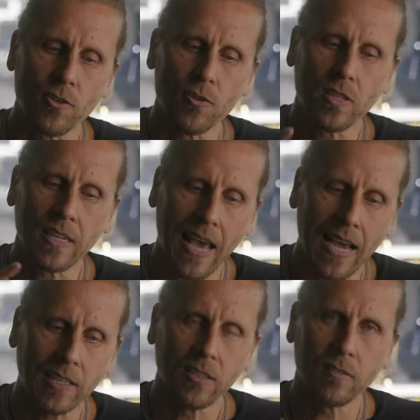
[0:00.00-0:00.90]
You can
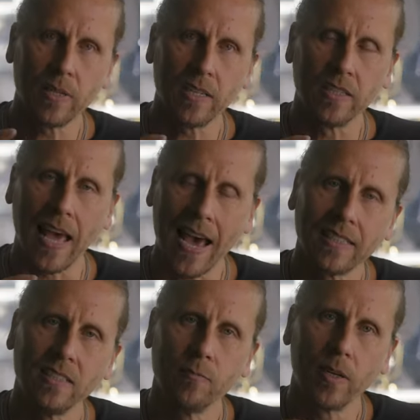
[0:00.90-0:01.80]
actually be an
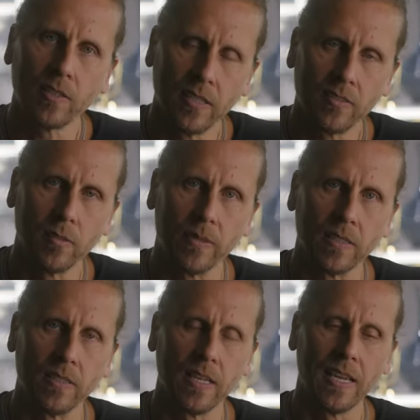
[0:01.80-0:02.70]
active
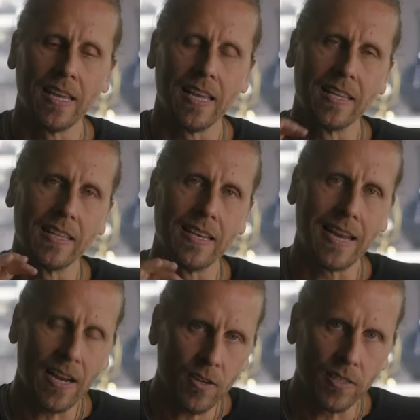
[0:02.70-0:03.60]
participant in the
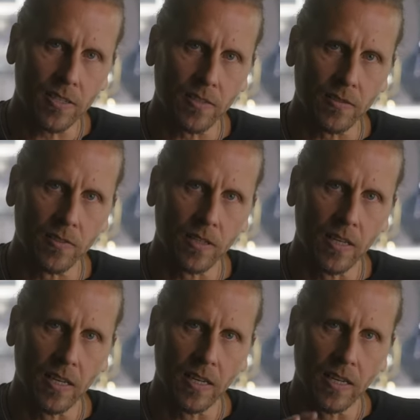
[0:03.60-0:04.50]
narrative
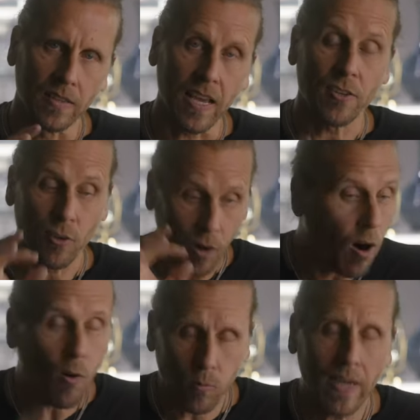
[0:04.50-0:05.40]
that you're
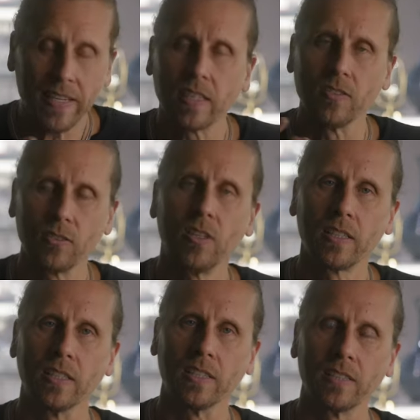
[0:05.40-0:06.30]
already
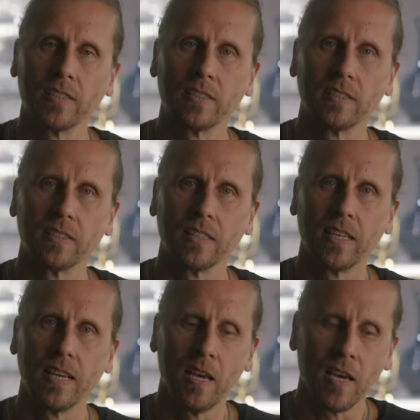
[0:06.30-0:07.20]
constructing.
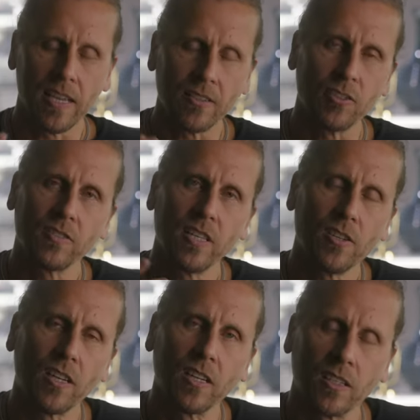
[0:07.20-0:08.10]
It's just that
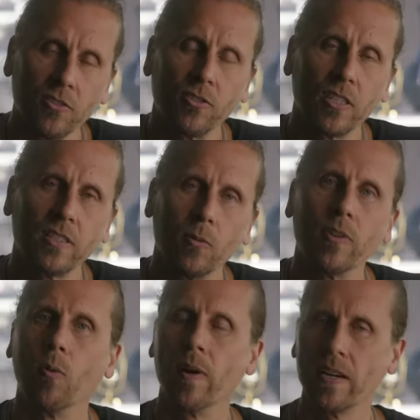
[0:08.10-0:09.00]
you can construct it
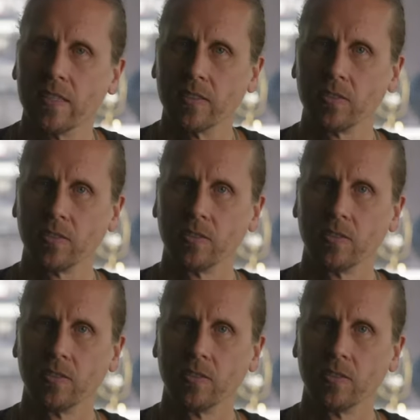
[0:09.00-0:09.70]
with awareness.